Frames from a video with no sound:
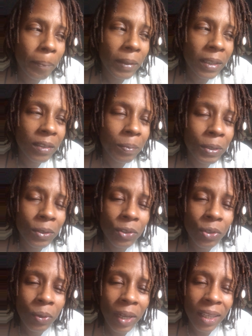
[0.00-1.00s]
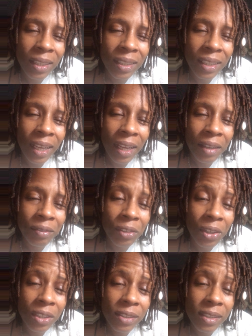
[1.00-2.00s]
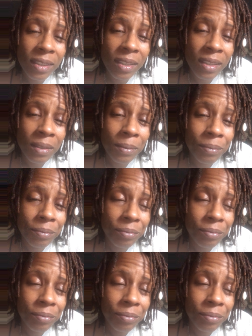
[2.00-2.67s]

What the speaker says: in spirituality have narcissism.